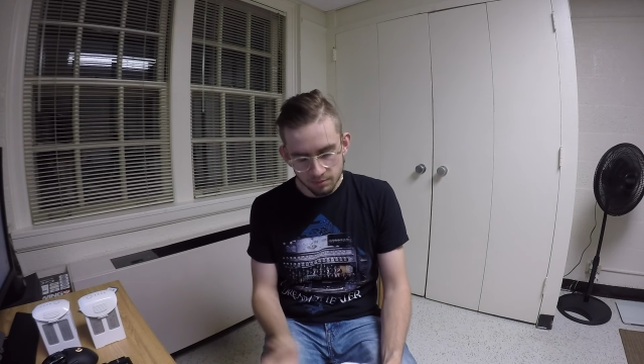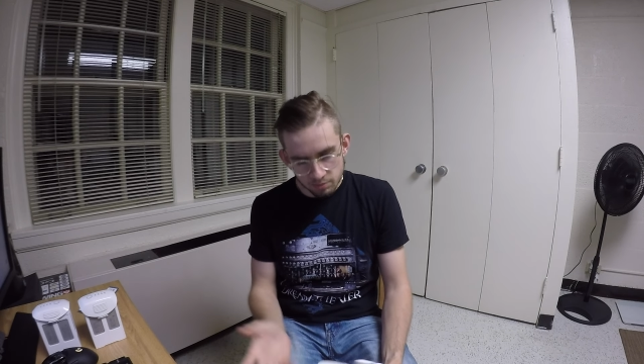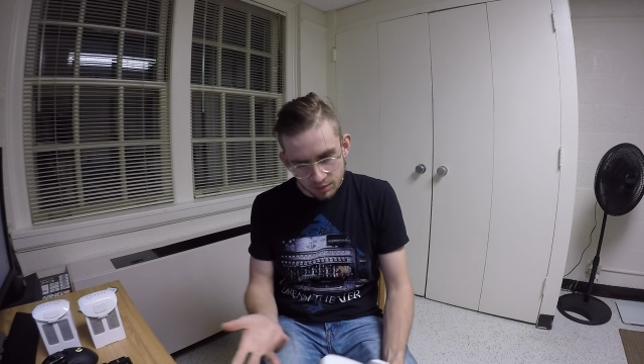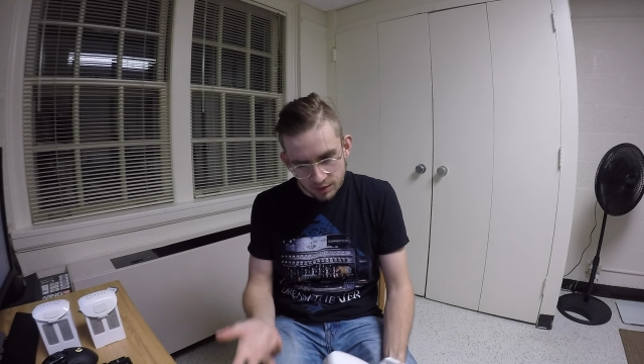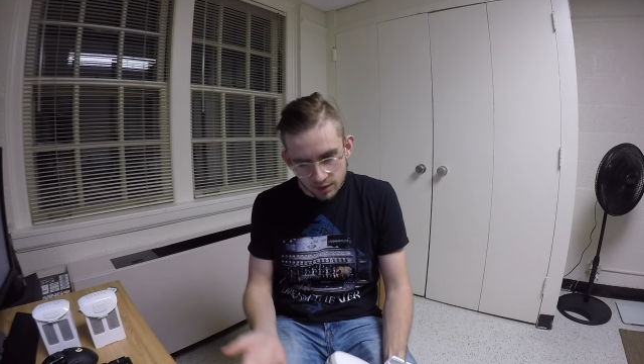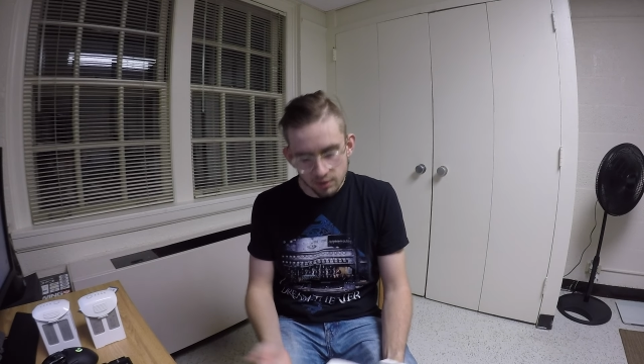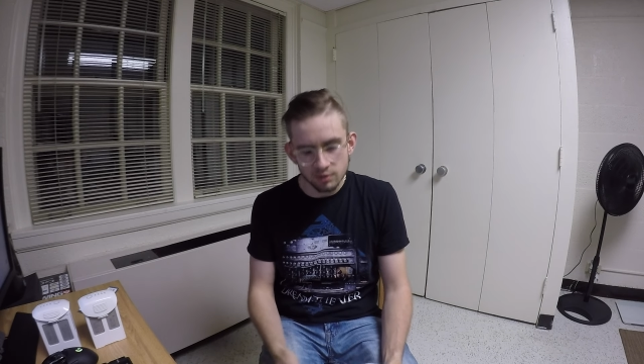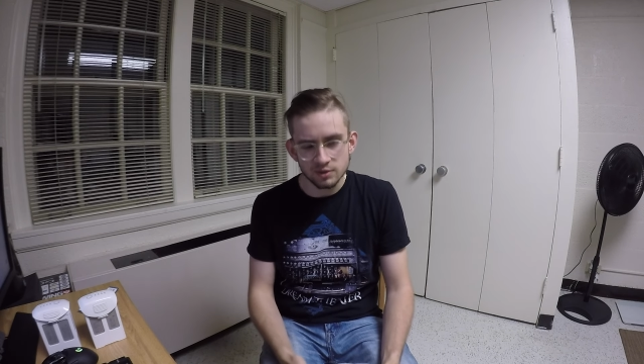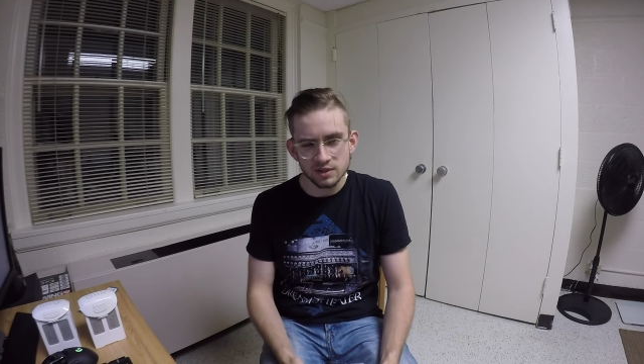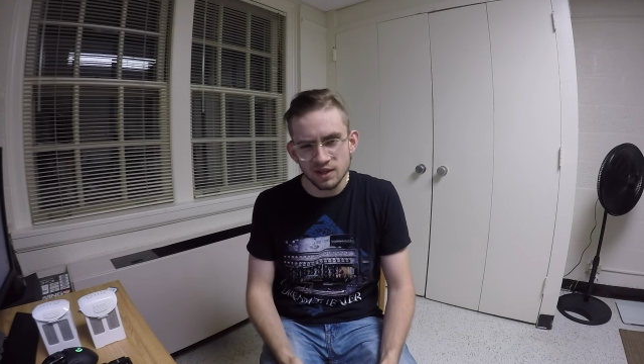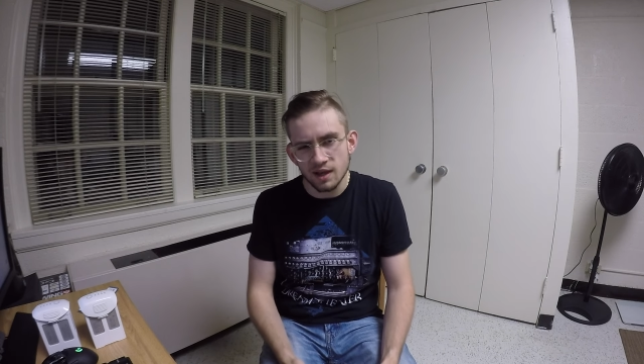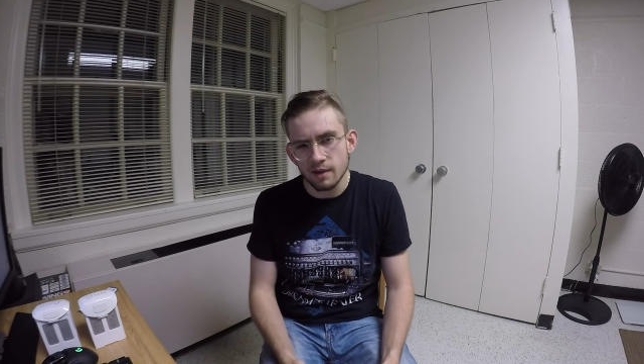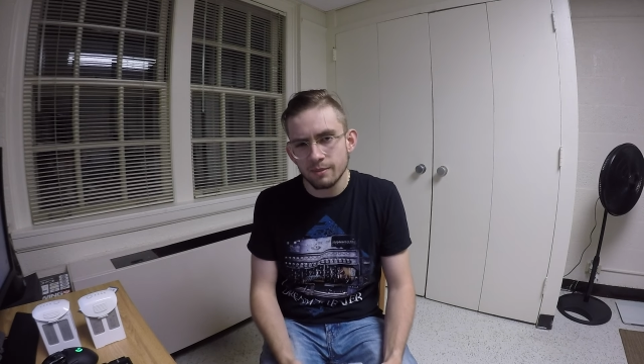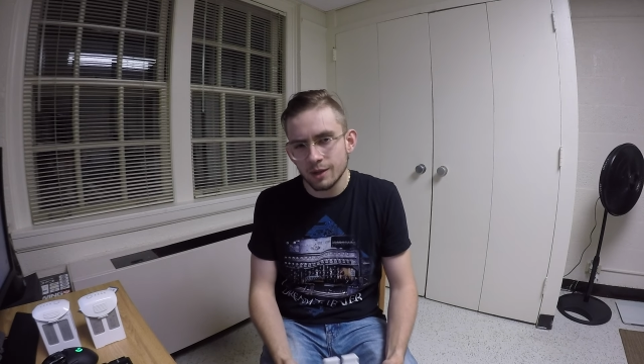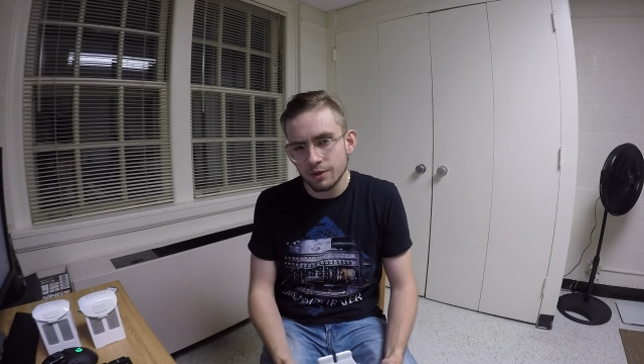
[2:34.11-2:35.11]
pretty close to
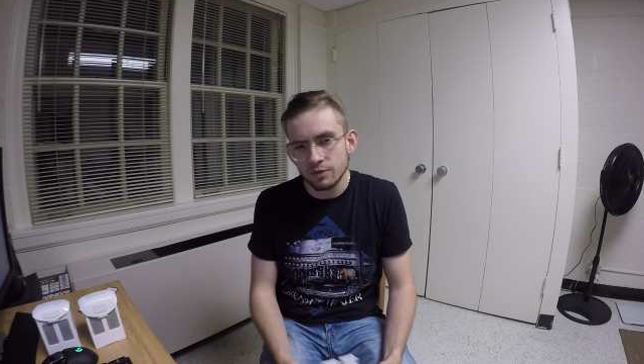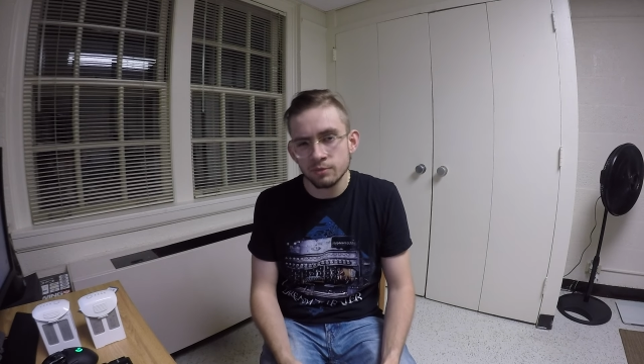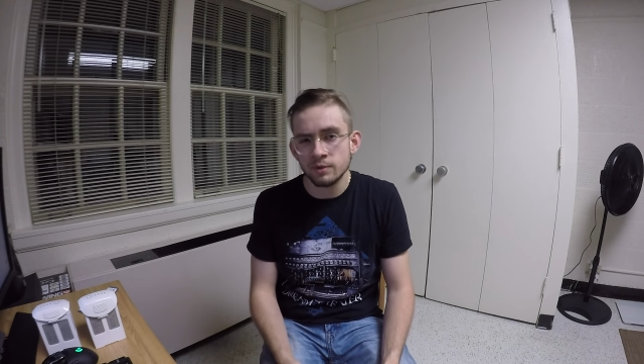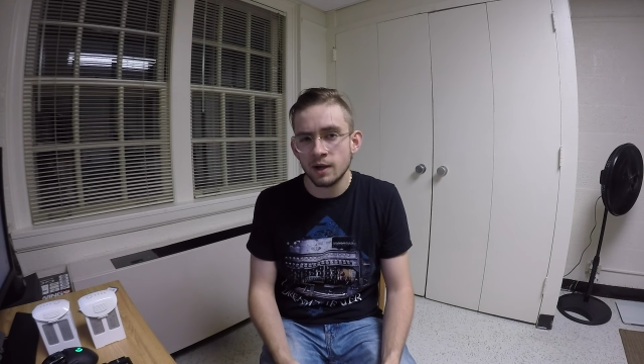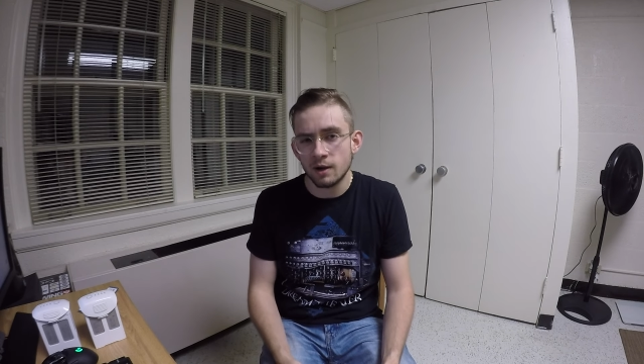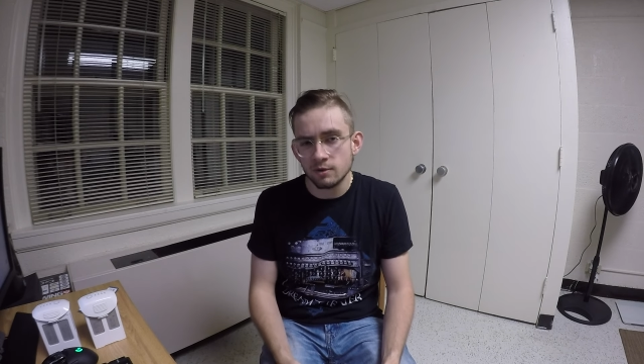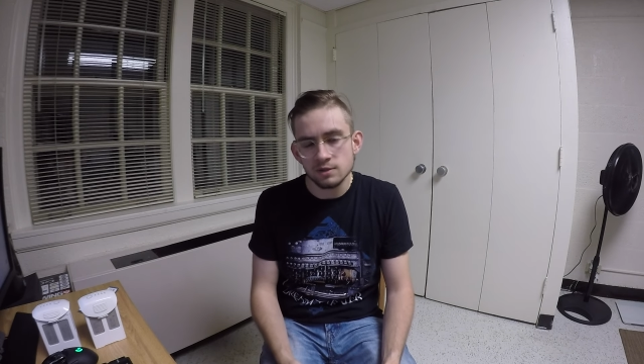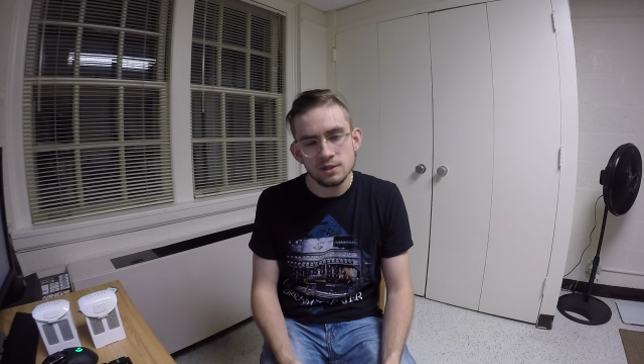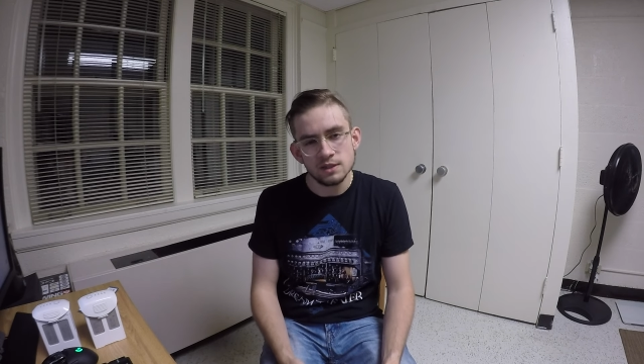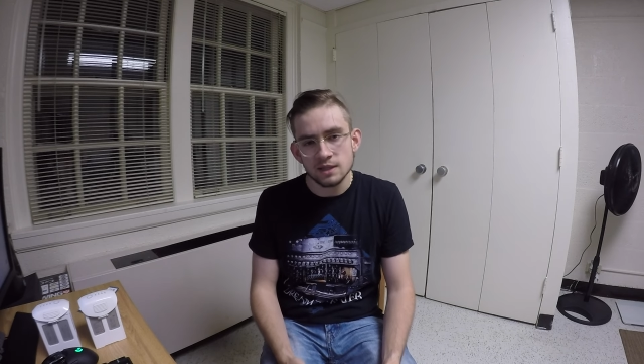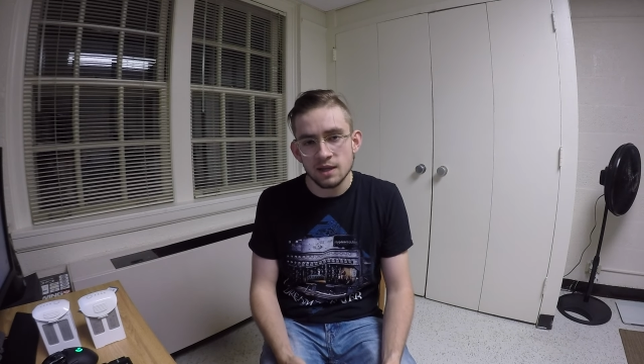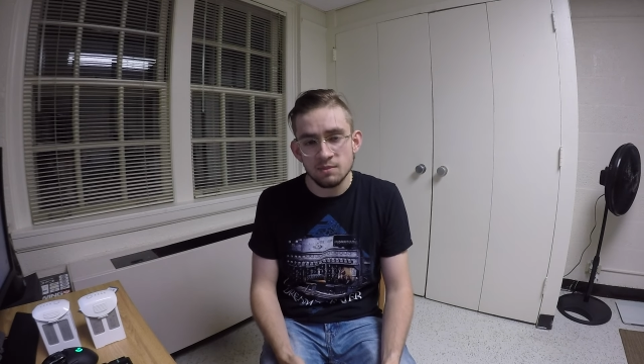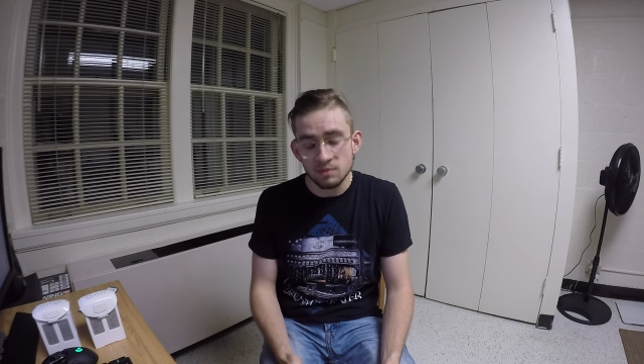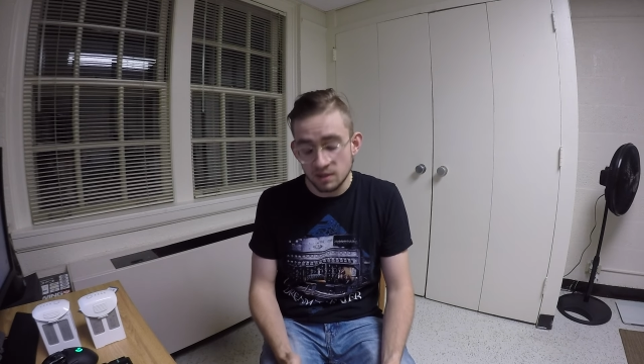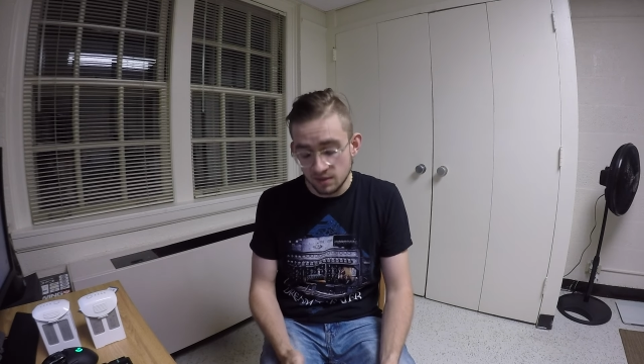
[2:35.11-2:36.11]
that, about 3 hours and
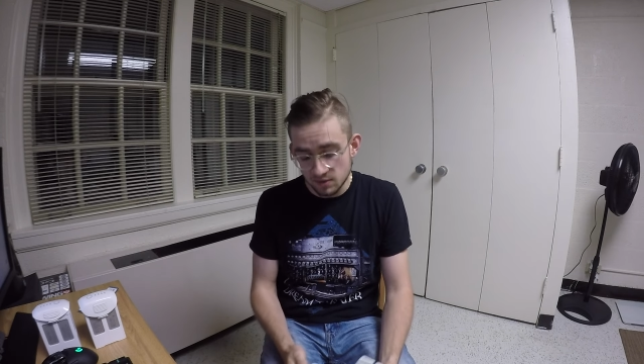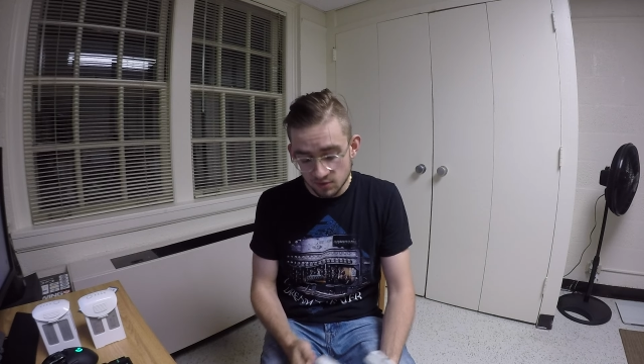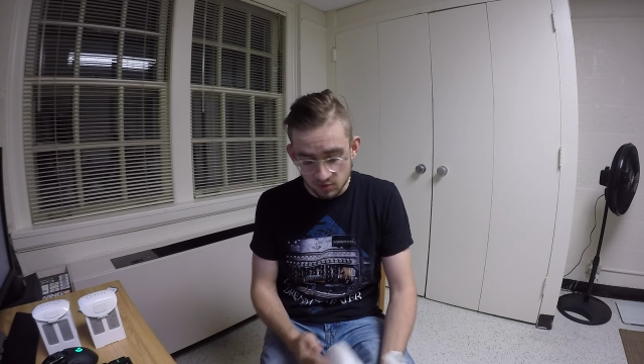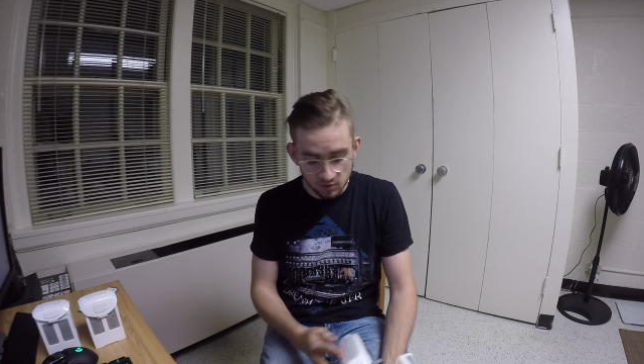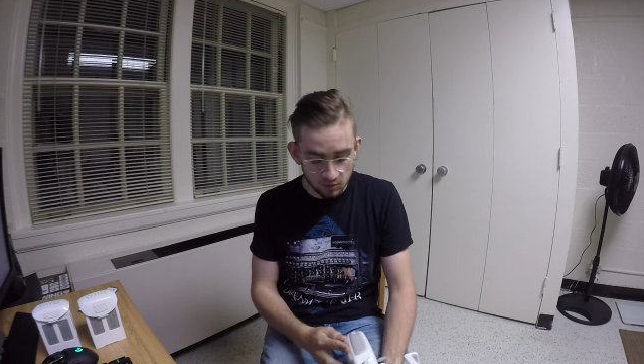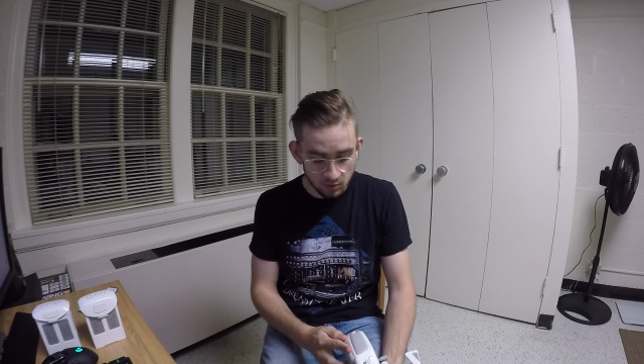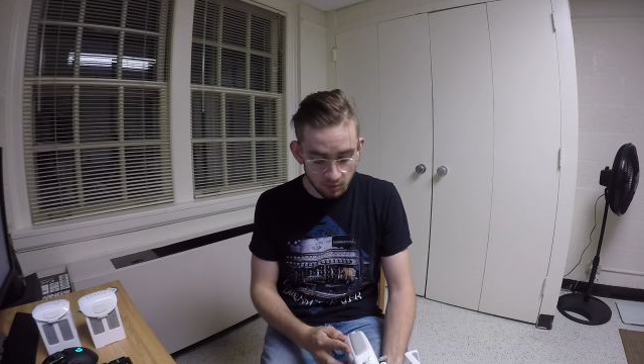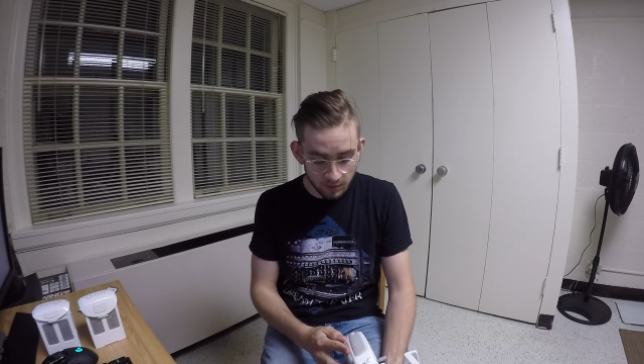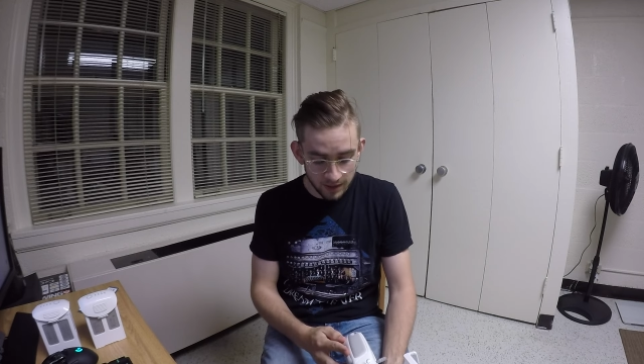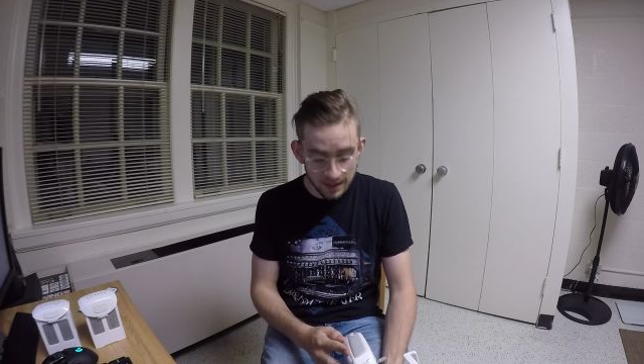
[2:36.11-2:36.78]
10 minutes too.